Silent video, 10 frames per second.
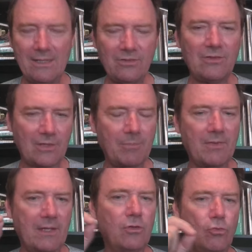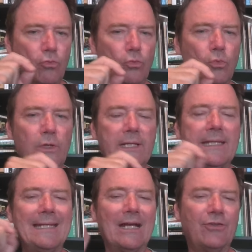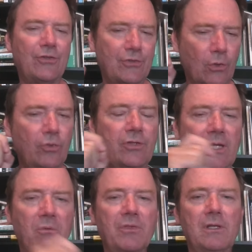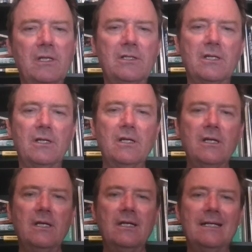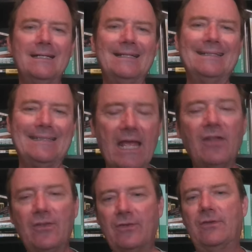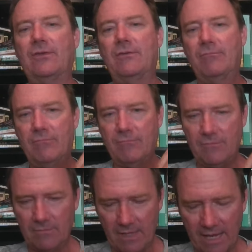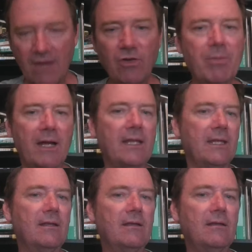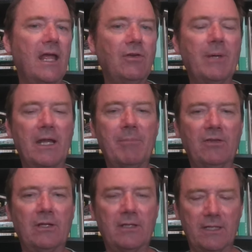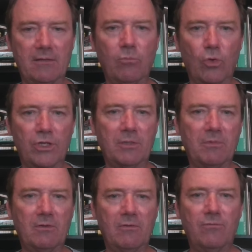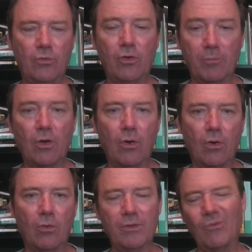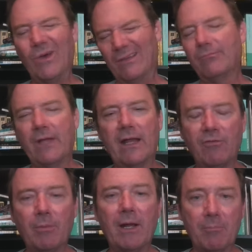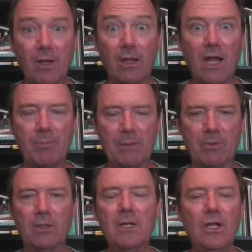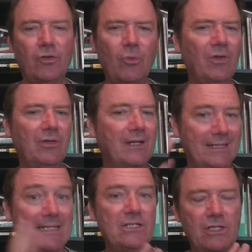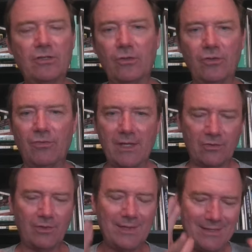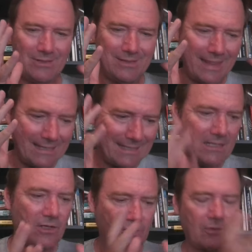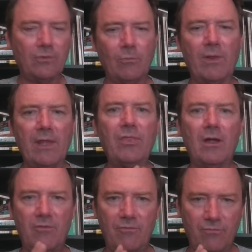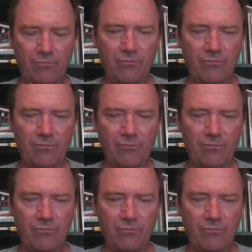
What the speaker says: isn't something that you really associate with a ninja. Yes, everybody basically worshipped Fudomyo. Well, not everybody, but a lot of people. So it wasn't a ninja exclusive thing. So they didn't associate when they thought